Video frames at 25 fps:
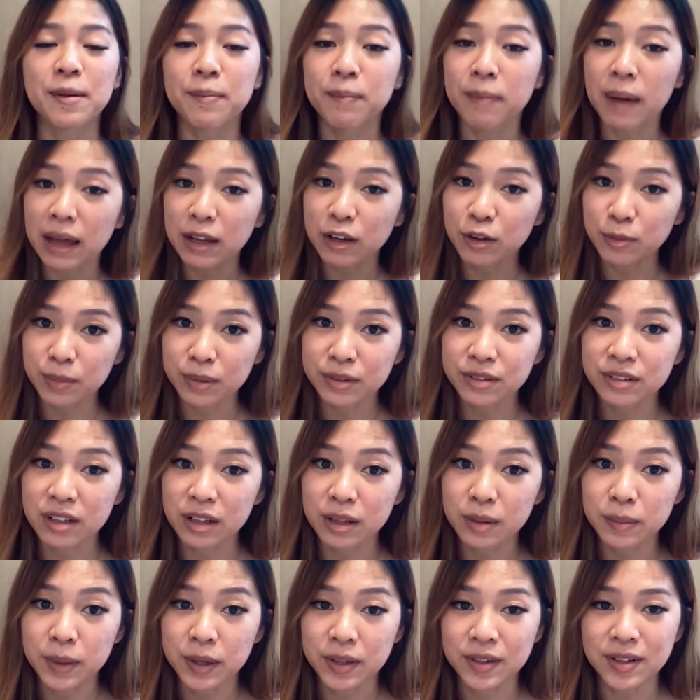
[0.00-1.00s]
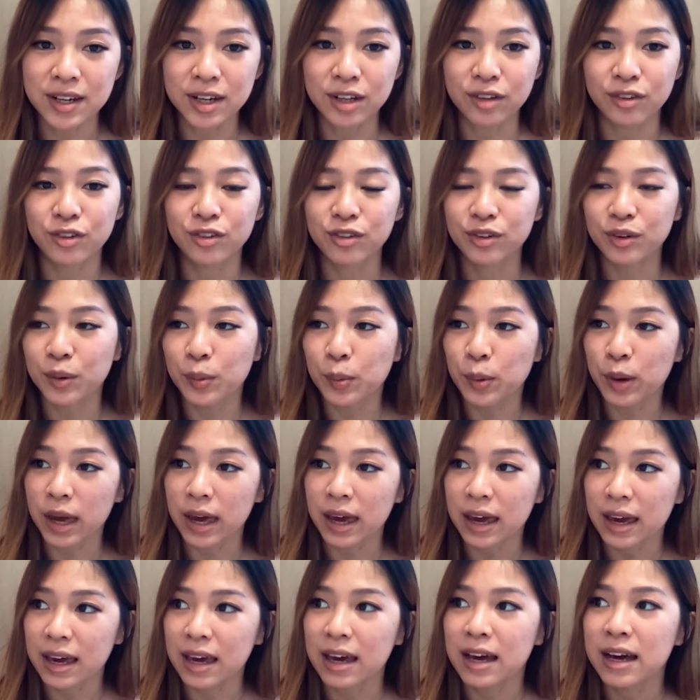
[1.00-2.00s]
Paano ba sila ma-reach?
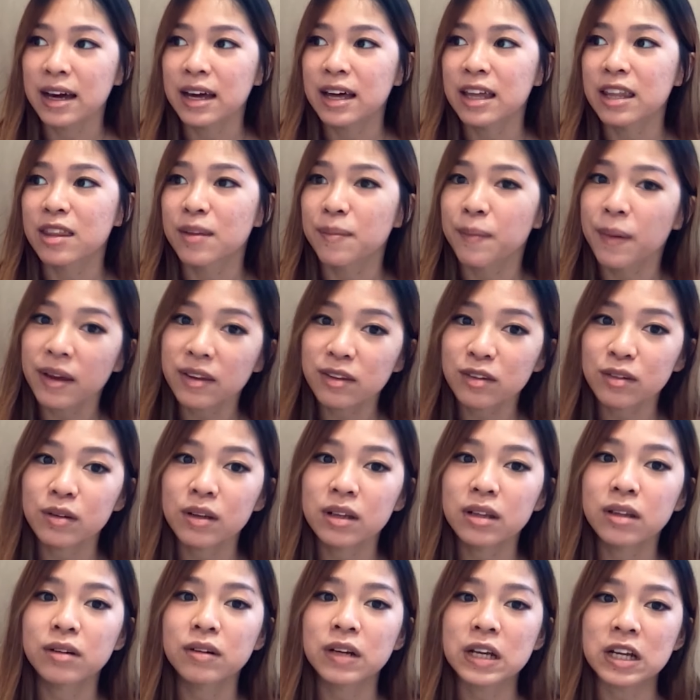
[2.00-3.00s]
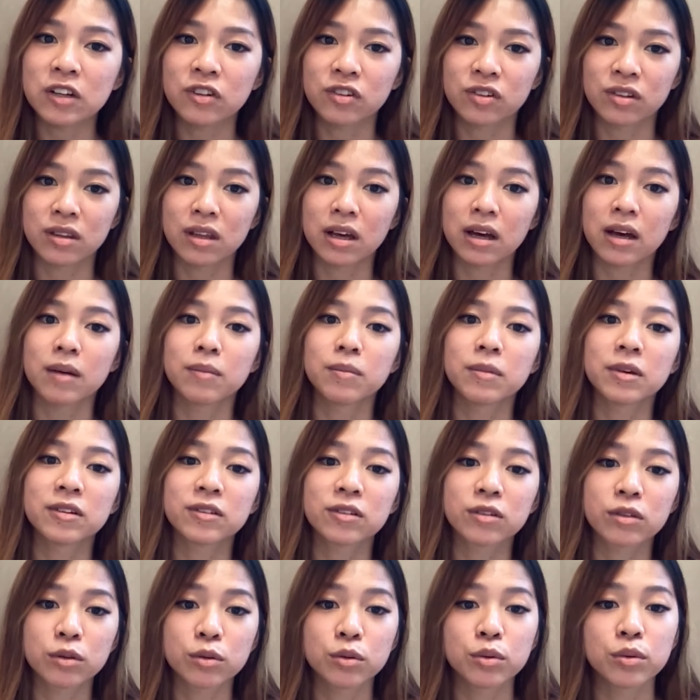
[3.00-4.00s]
Okay, the best way to reach them
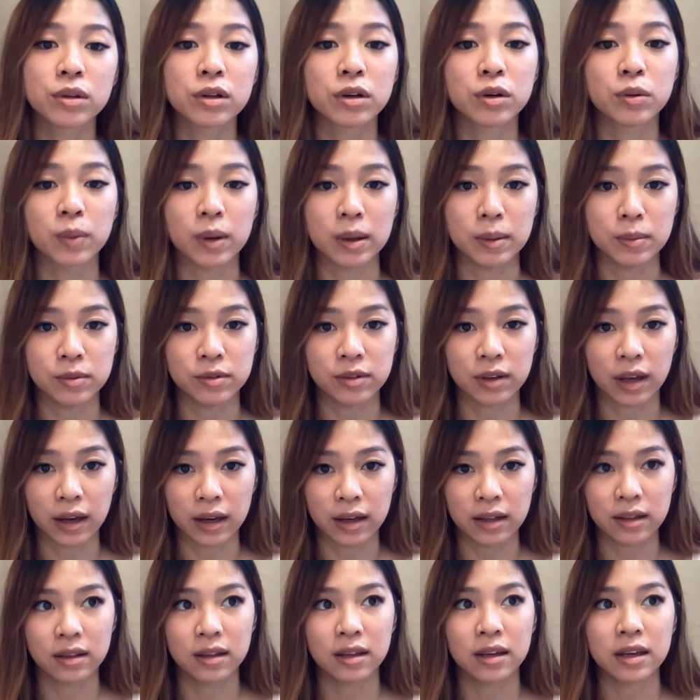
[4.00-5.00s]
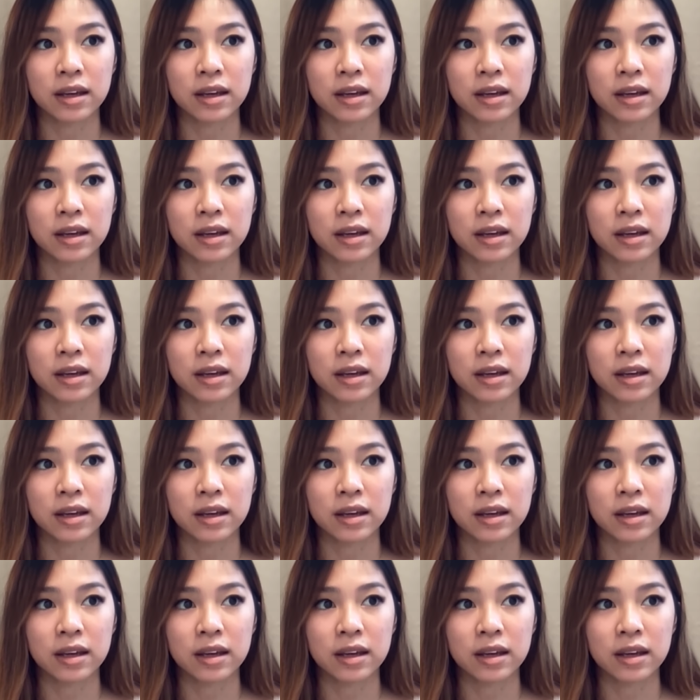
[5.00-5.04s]
is through their website